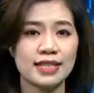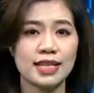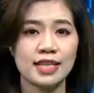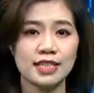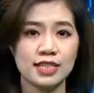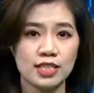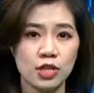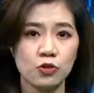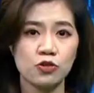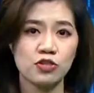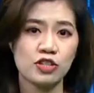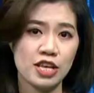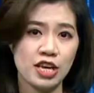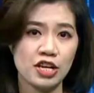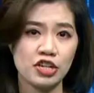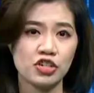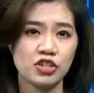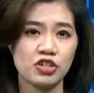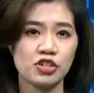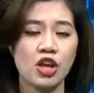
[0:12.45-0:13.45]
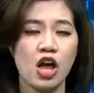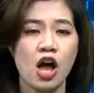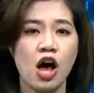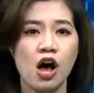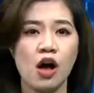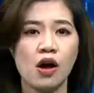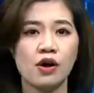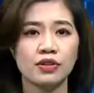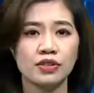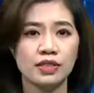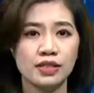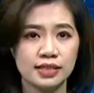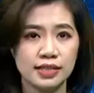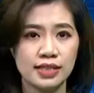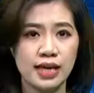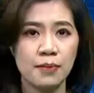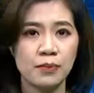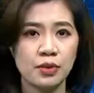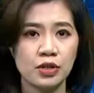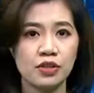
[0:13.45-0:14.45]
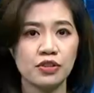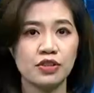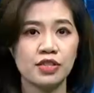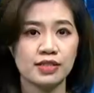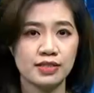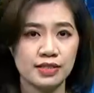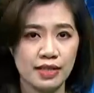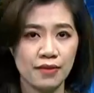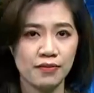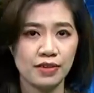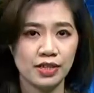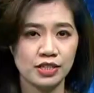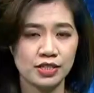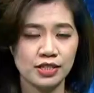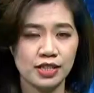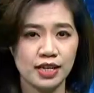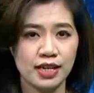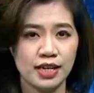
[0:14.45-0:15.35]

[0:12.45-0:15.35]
Association on December the 7th.